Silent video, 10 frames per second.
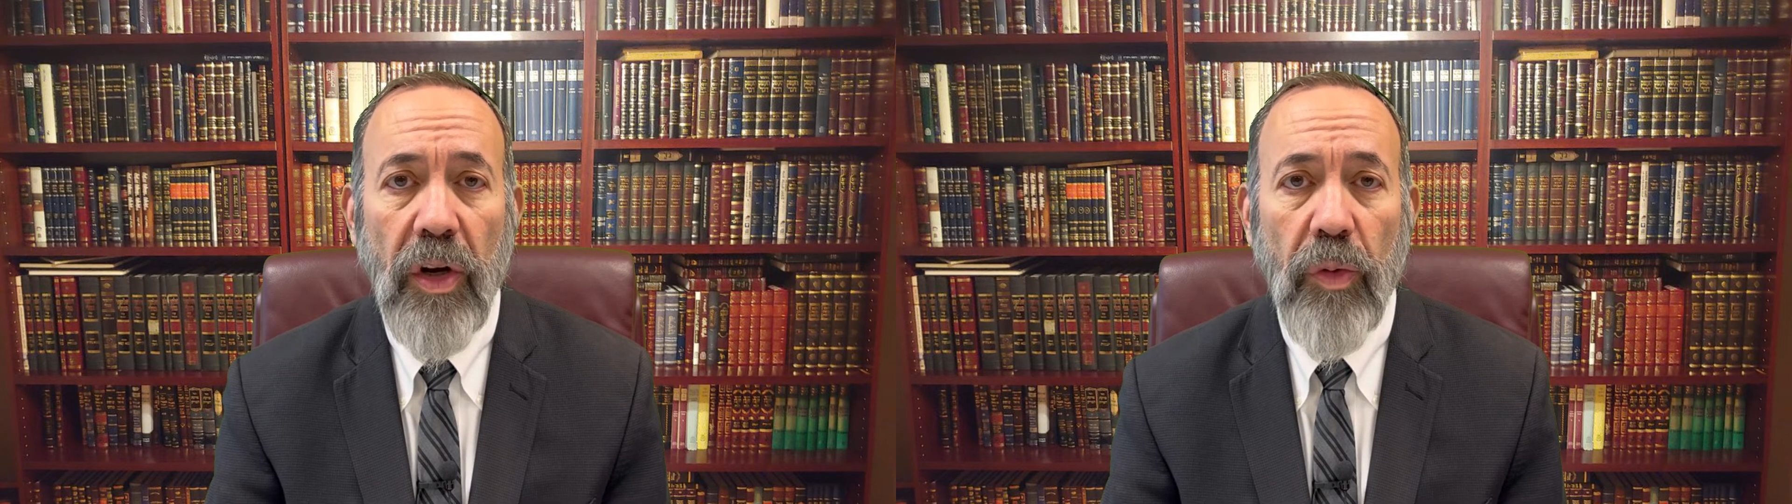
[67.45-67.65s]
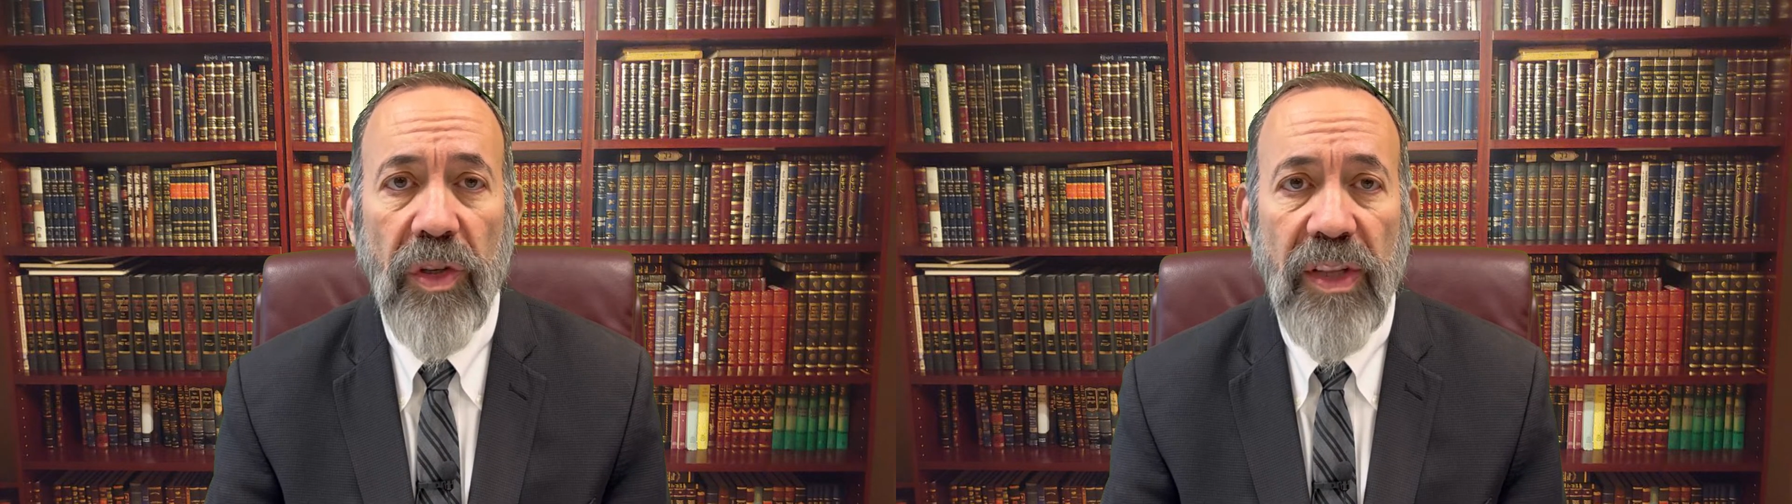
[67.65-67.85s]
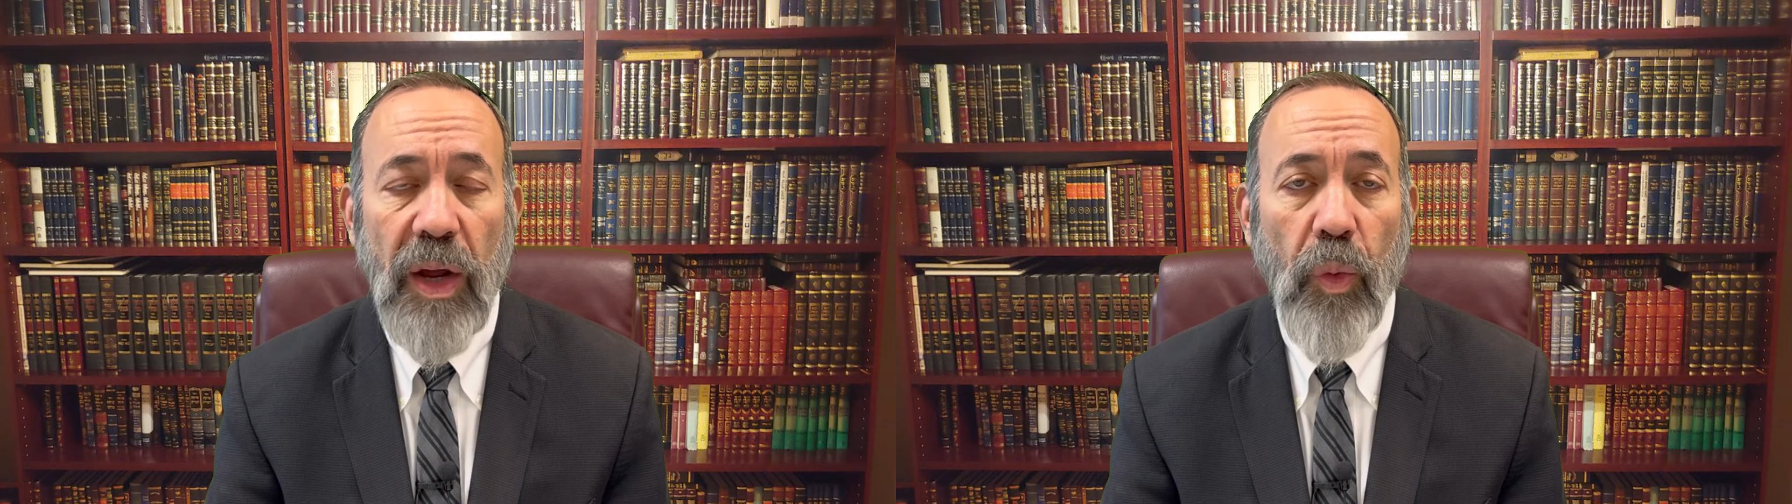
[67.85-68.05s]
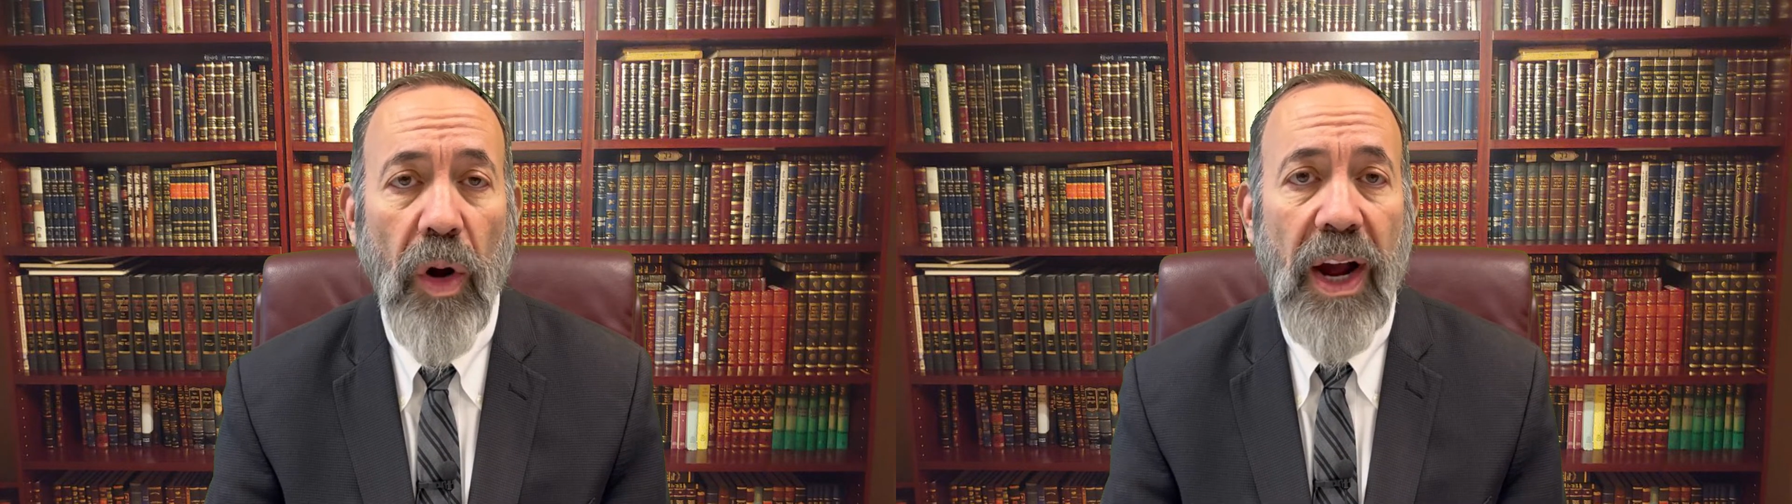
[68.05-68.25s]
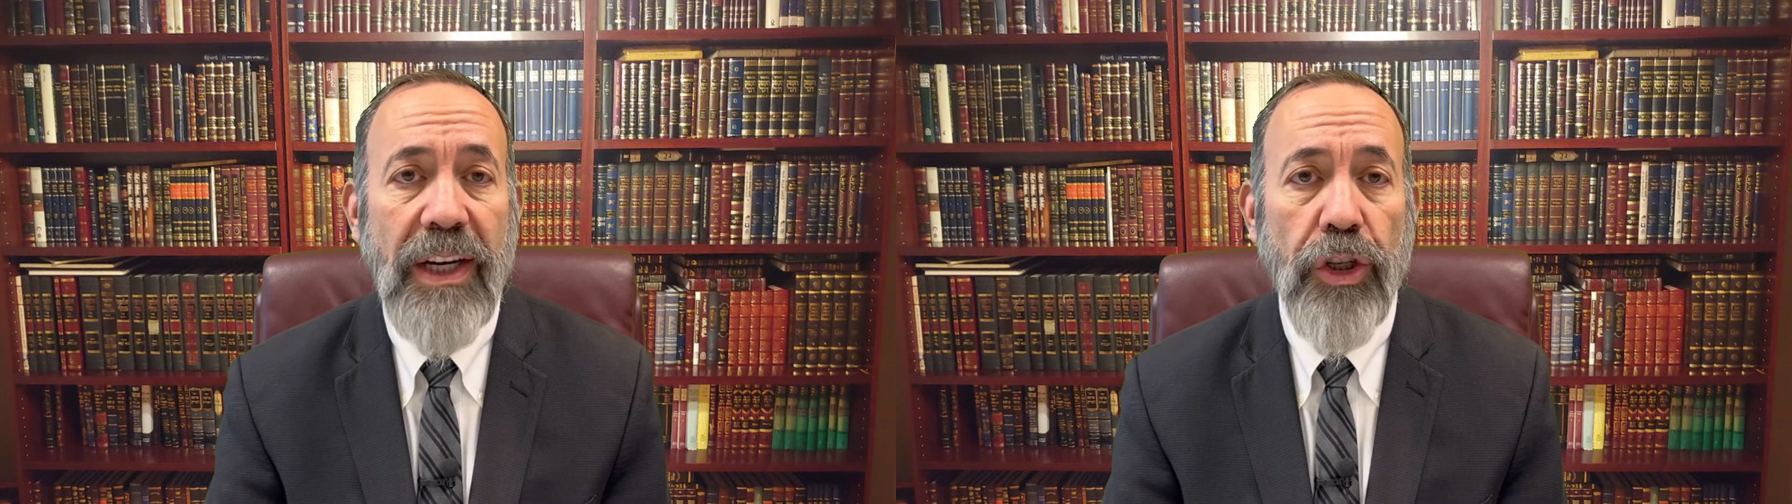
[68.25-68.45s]
was that
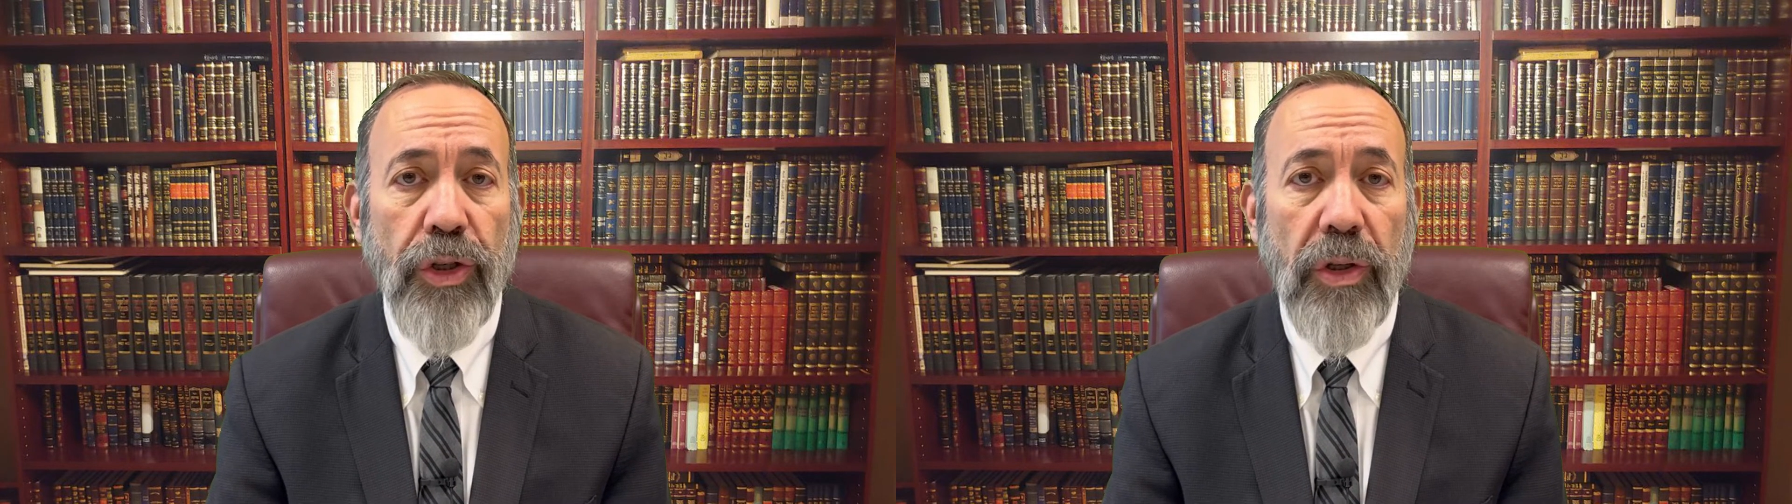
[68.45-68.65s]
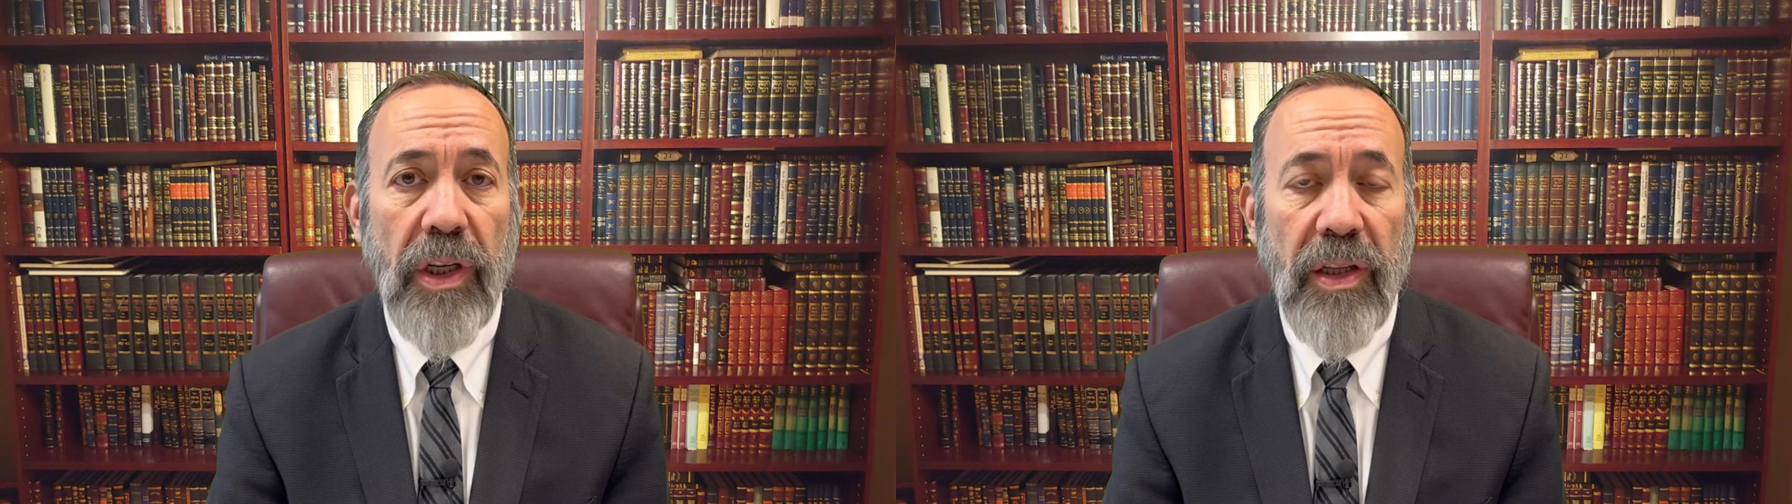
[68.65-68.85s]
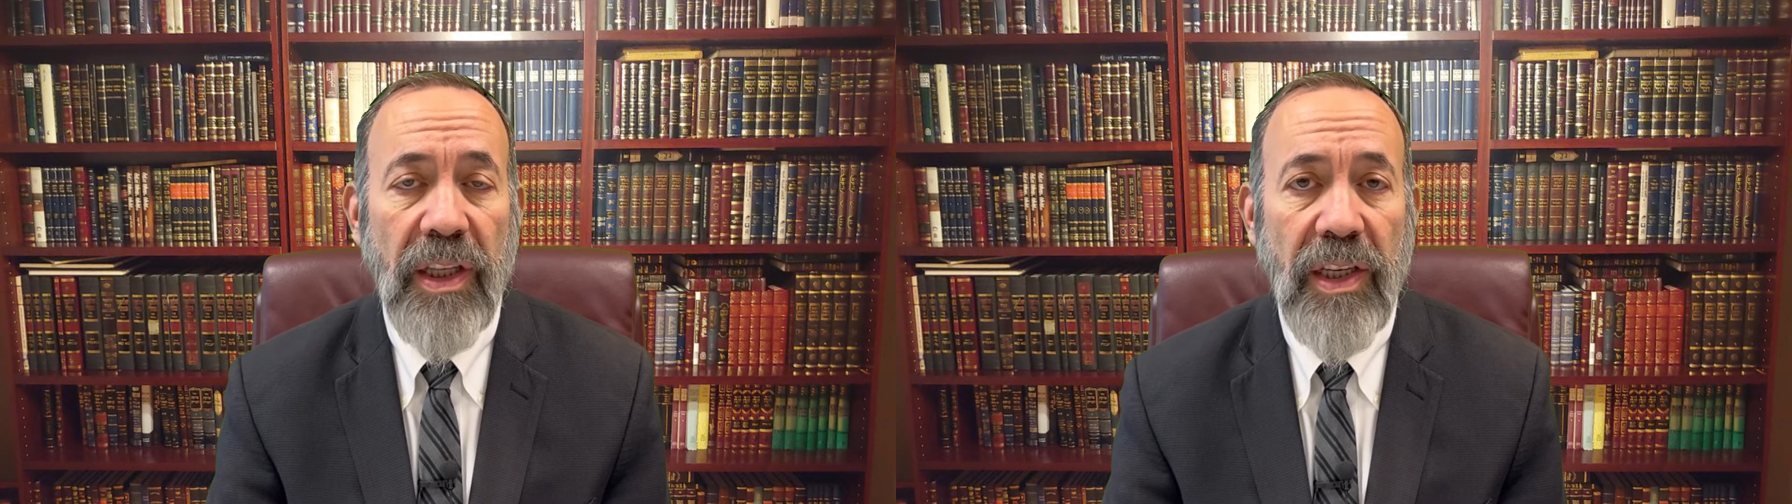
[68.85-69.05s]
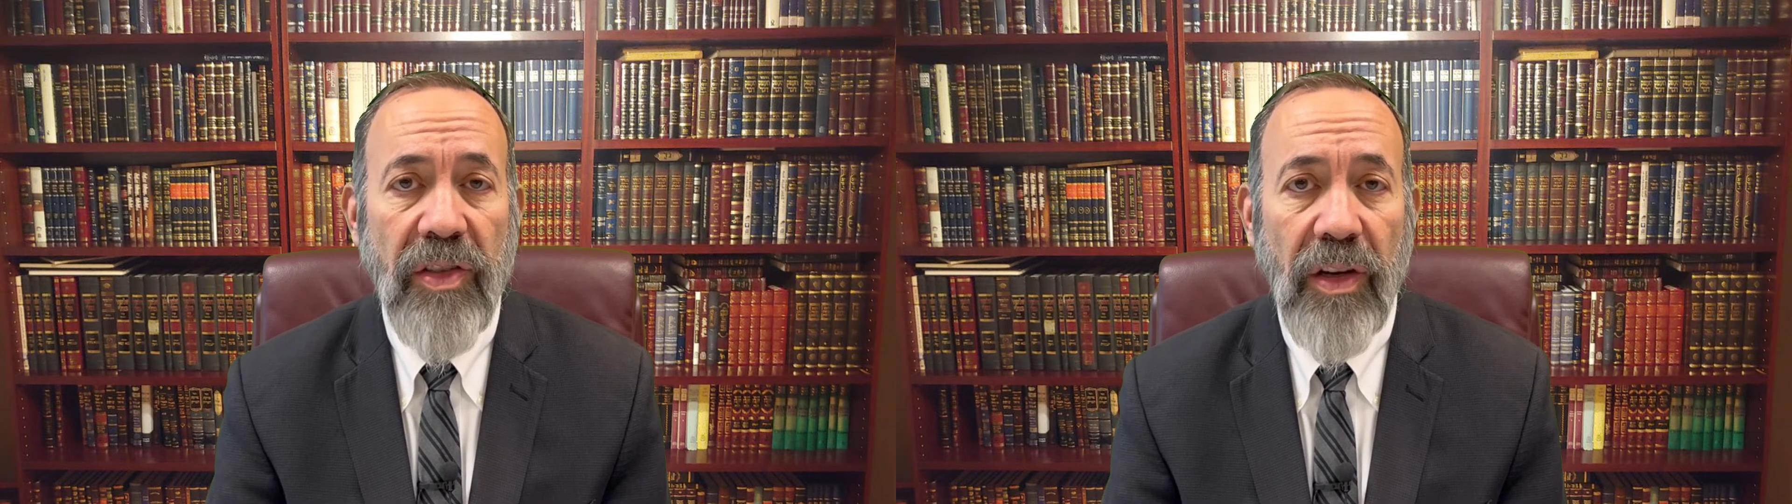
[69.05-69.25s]
why should these